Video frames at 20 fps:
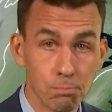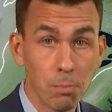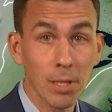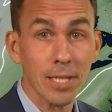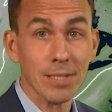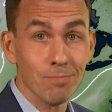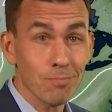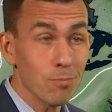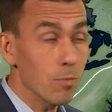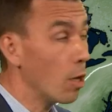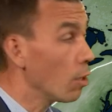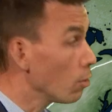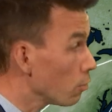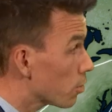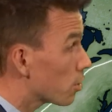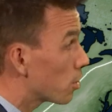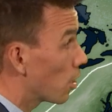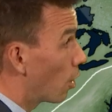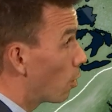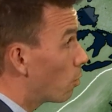but
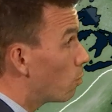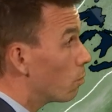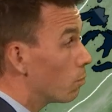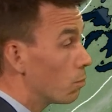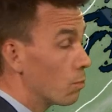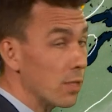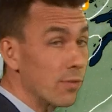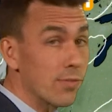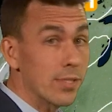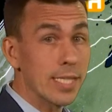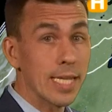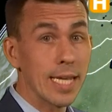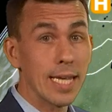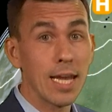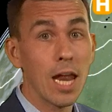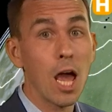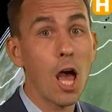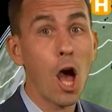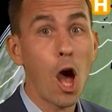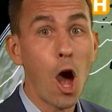also we've
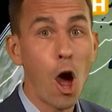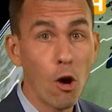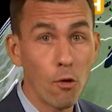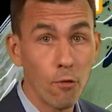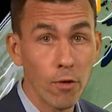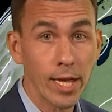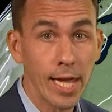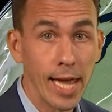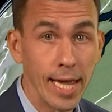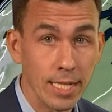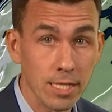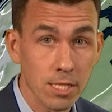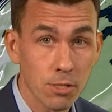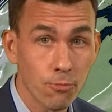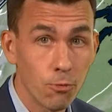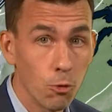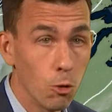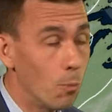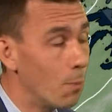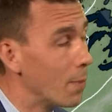seen
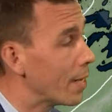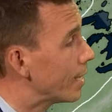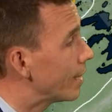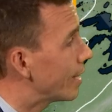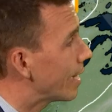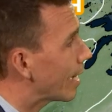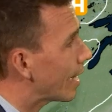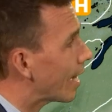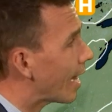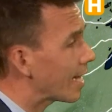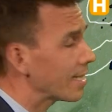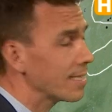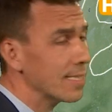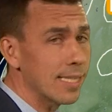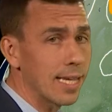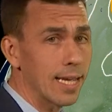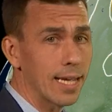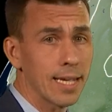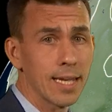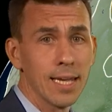hurricanes form in the
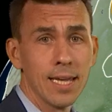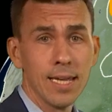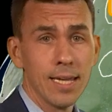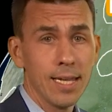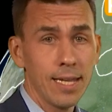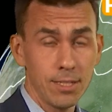Atlantic.